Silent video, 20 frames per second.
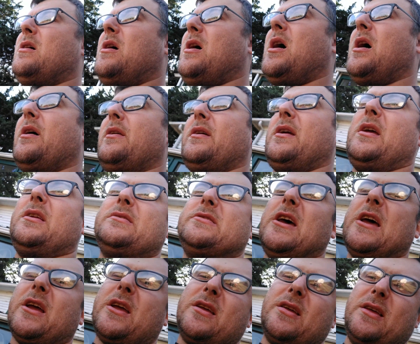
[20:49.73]
The
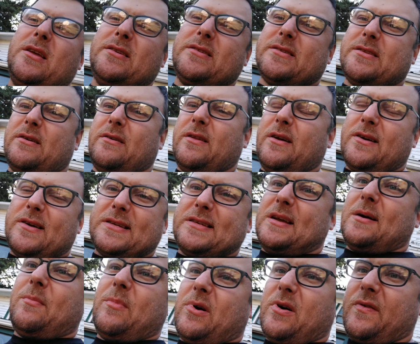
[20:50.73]
intake is still there
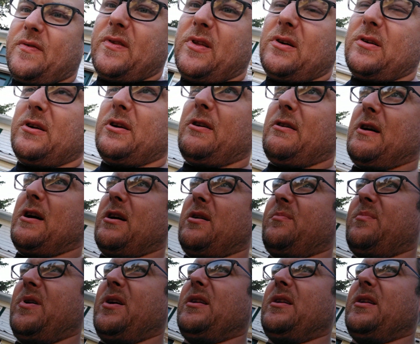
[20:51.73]
somewhere floating around,